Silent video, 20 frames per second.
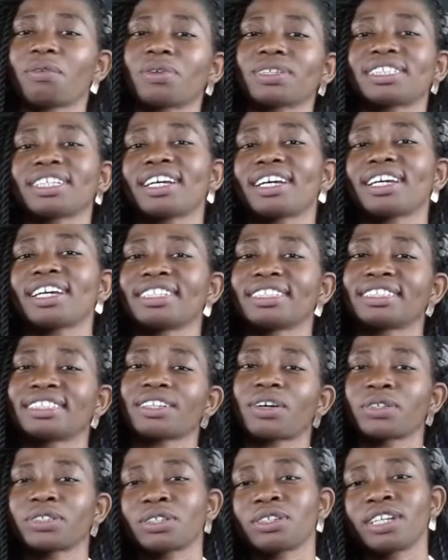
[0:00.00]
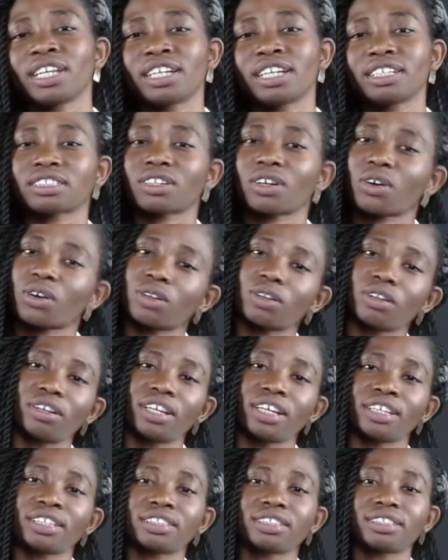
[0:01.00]
Water is odorless,
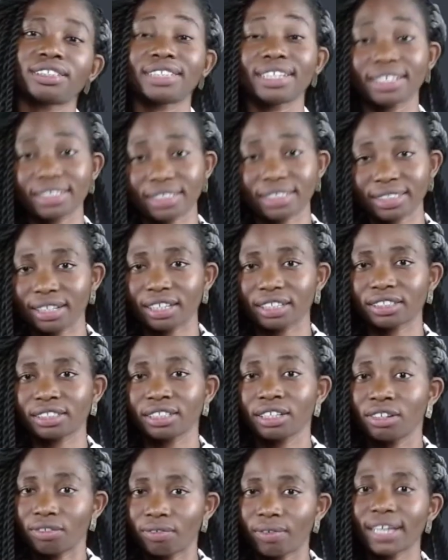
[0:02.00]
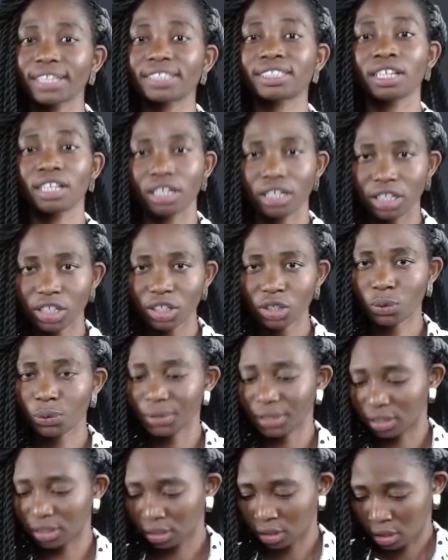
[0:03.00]
colorless, tasteless, right?
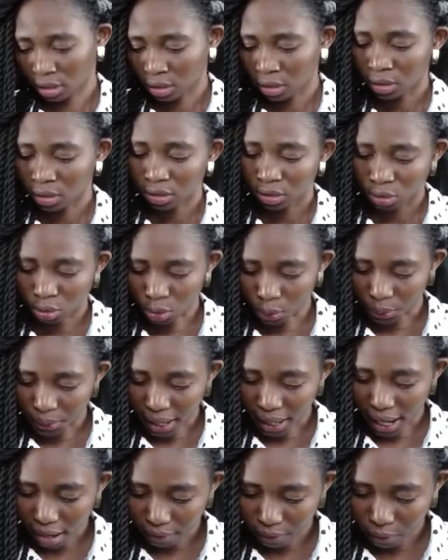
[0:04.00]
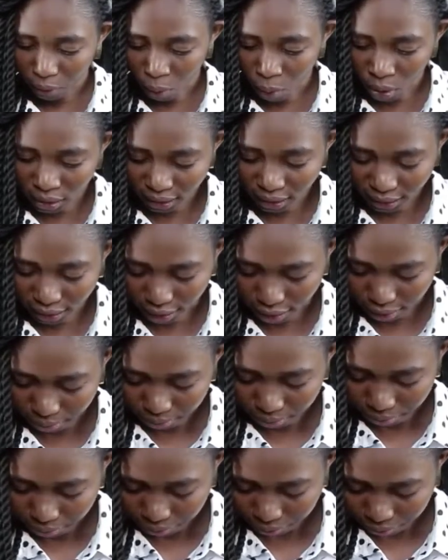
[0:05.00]
Liquid. So we have water.
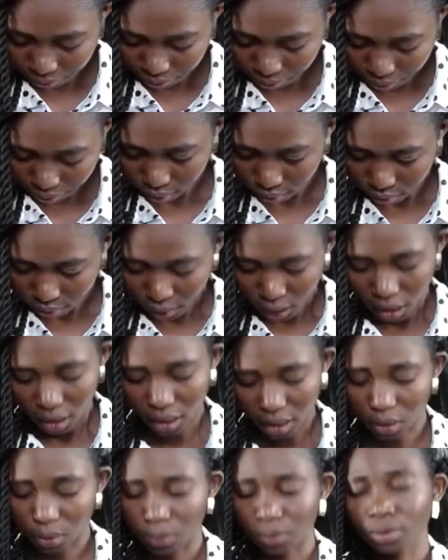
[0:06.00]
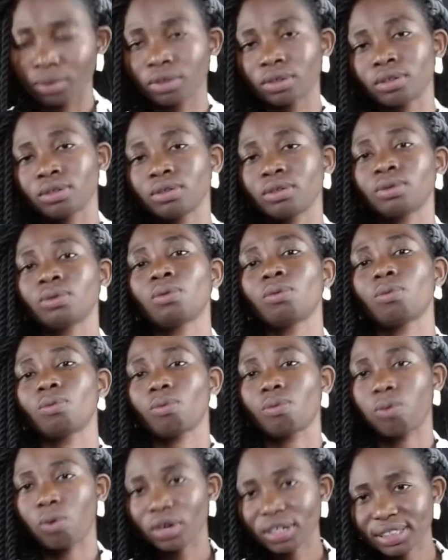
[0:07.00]
Now,
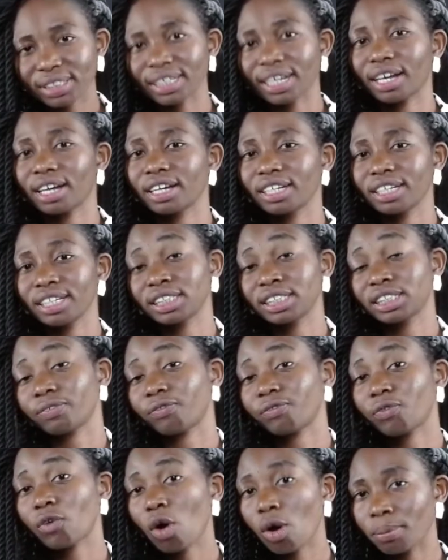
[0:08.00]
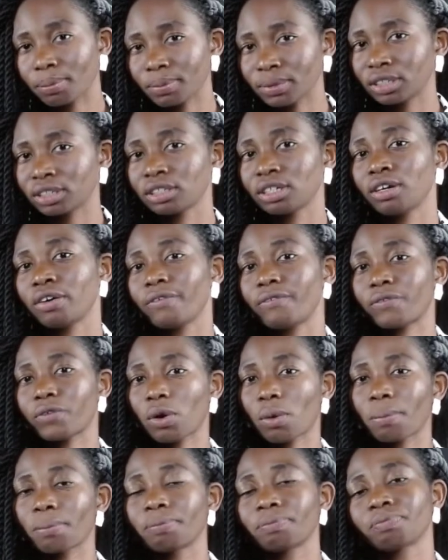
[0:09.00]
water is formed
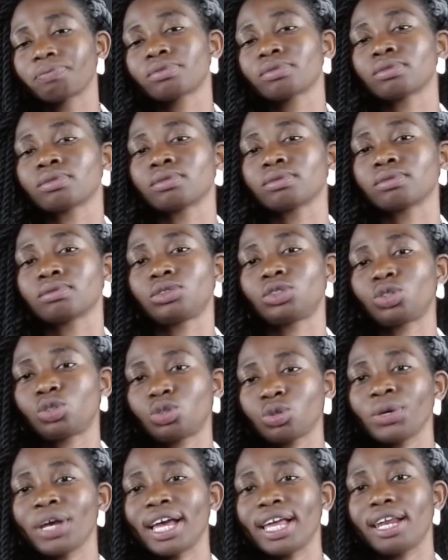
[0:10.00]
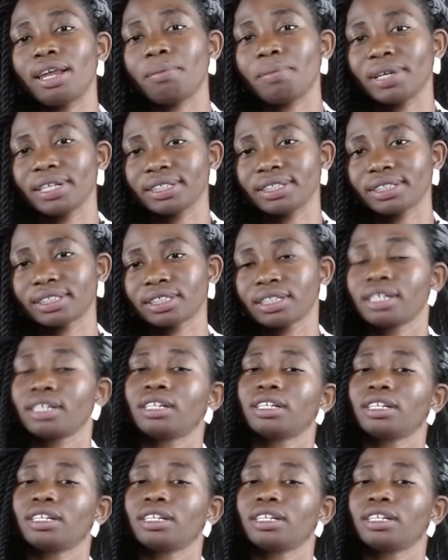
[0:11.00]
from two elements,